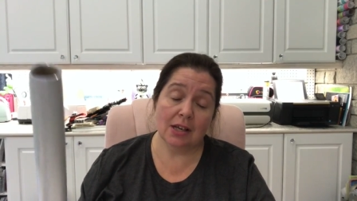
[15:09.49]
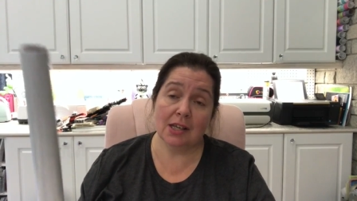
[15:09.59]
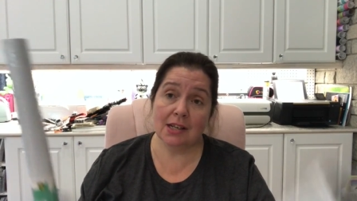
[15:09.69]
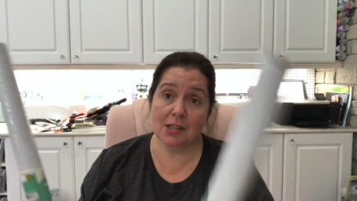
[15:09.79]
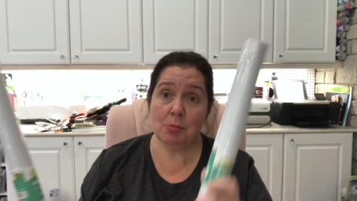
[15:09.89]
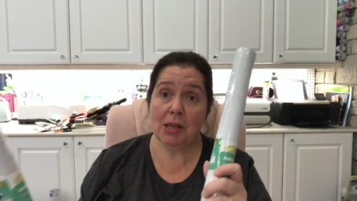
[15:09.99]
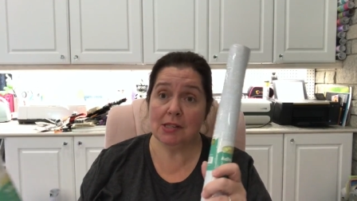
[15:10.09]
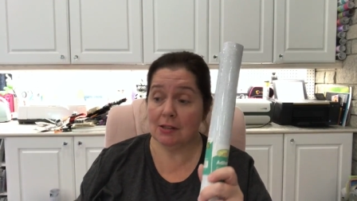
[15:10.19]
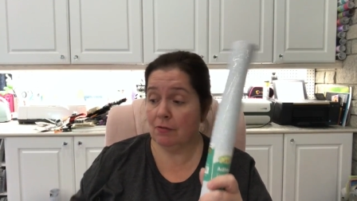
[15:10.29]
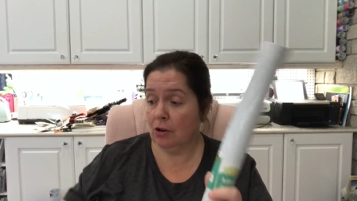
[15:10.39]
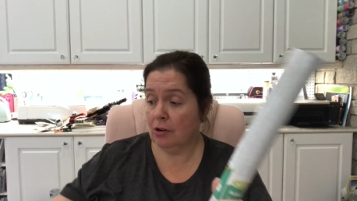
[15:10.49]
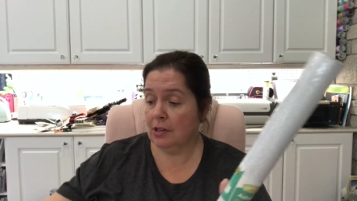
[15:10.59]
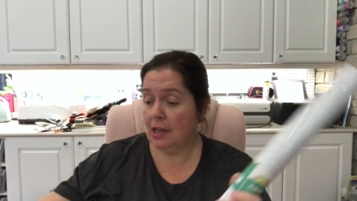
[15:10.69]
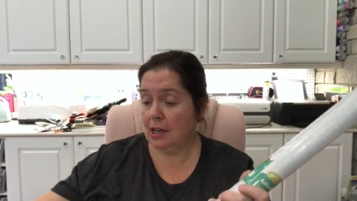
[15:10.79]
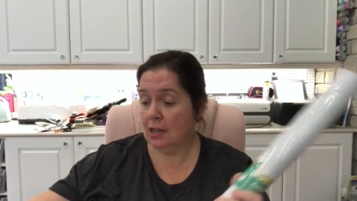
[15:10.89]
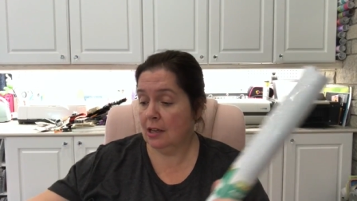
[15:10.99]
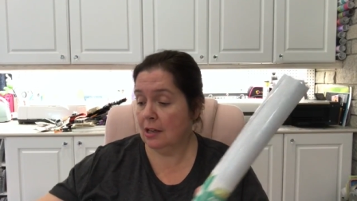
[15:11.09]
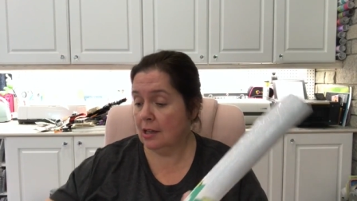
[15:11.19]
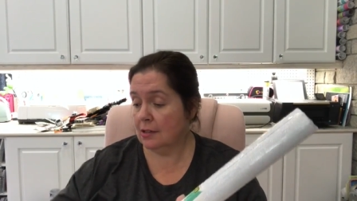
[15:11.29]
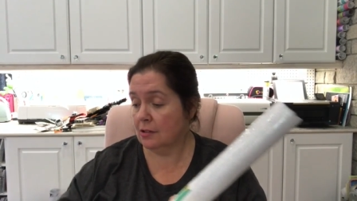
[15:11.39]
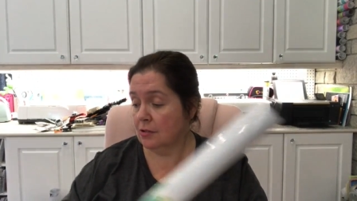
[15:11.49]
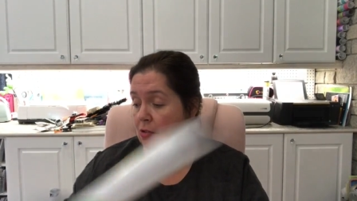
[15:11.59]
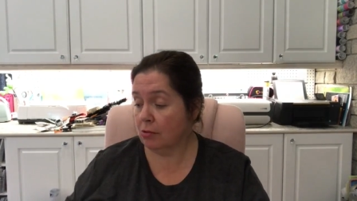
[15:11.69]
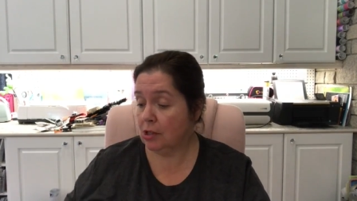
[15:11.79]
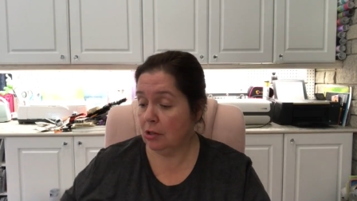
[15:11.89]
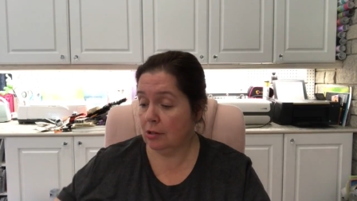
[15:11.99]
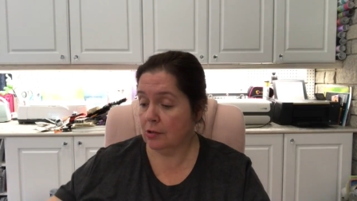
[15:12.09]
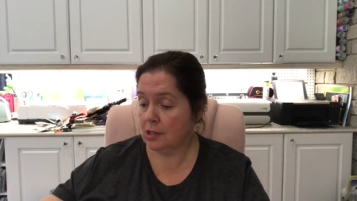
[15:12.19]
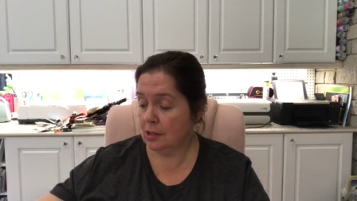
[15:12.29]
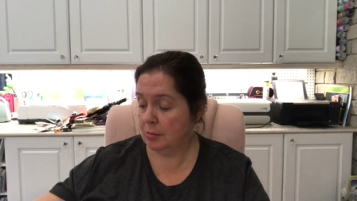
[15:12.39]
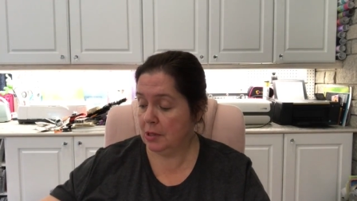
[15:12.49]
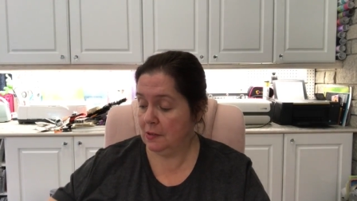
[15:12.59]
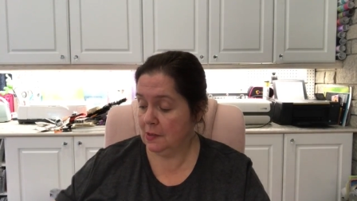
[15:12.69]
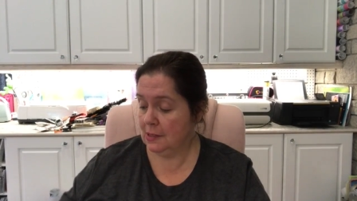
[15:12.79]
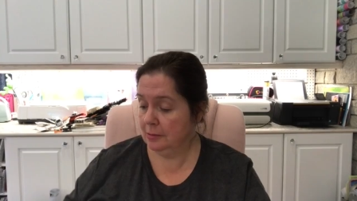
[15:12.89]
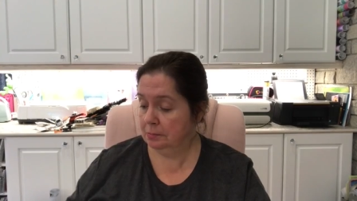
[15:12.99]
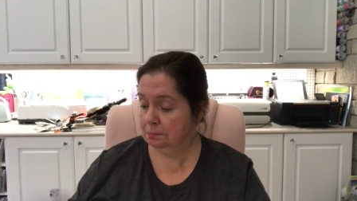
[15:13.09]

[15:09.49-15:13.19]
inexpensive are they at $3 a piece.